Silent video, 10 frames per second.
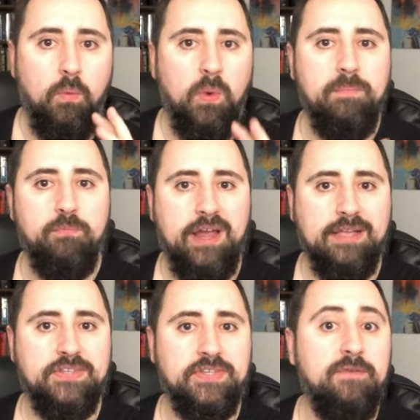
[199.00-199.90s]
When
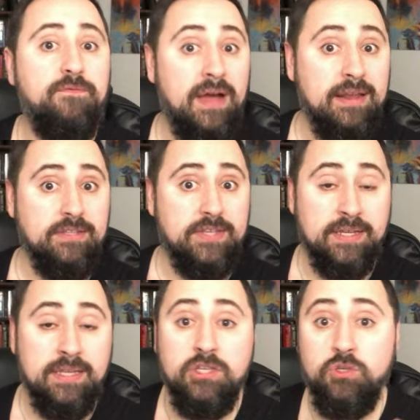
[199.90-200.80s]
practicing fighting
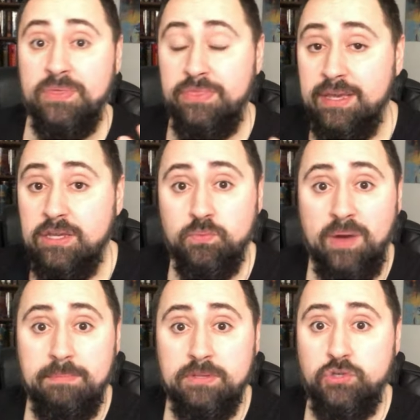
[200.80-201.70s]
techniques with these
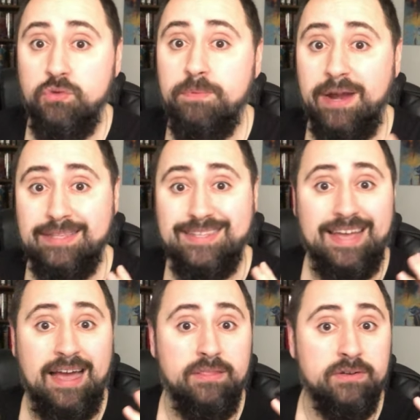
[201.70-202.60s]
weapons, you
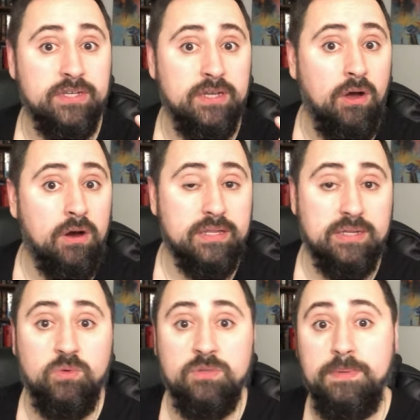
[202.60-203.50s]
practice either the art
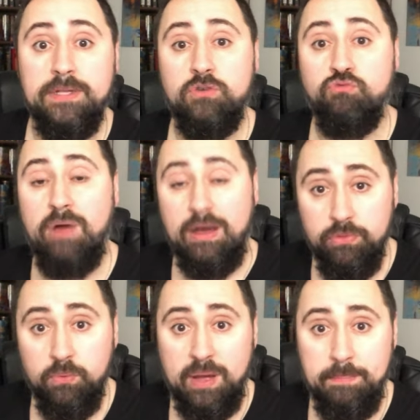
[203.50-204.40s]
that was built
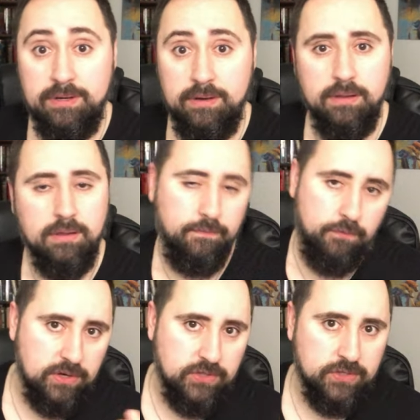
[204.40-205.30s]
around the weapon,
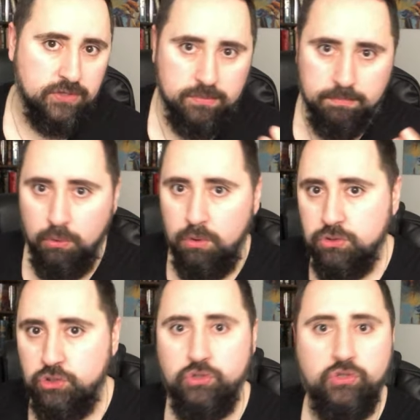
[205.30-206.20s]
for instance
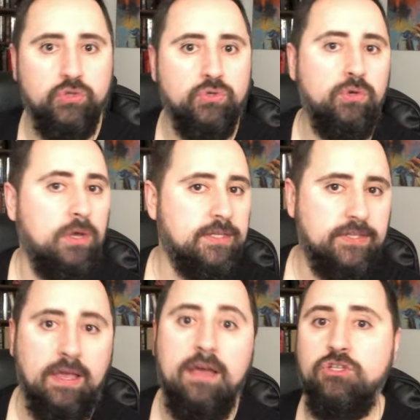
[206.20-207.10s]
Bo-jutsu,
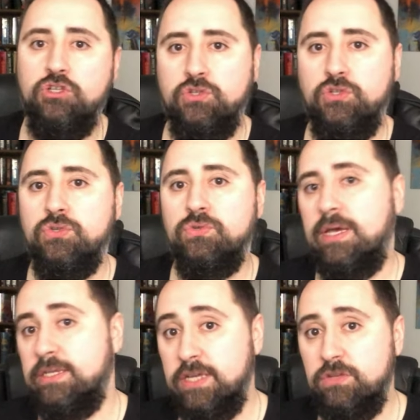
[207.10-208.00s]

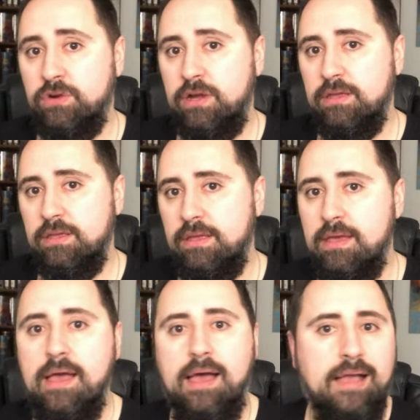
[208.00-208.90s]
Sai-jutsu, etc.
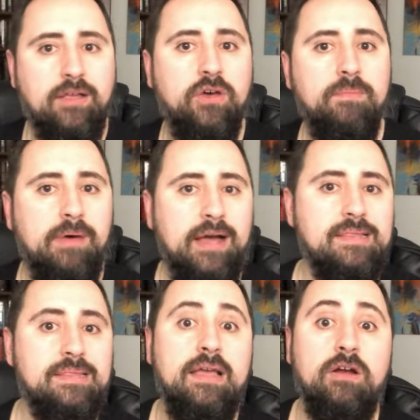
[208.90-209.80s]
And
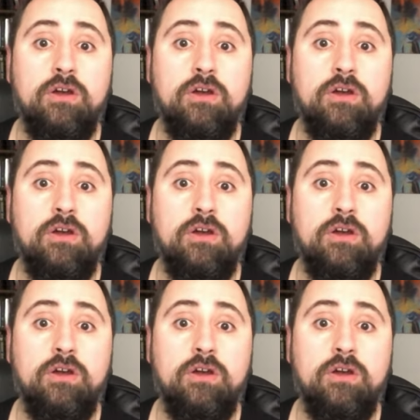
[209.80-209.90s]
combined they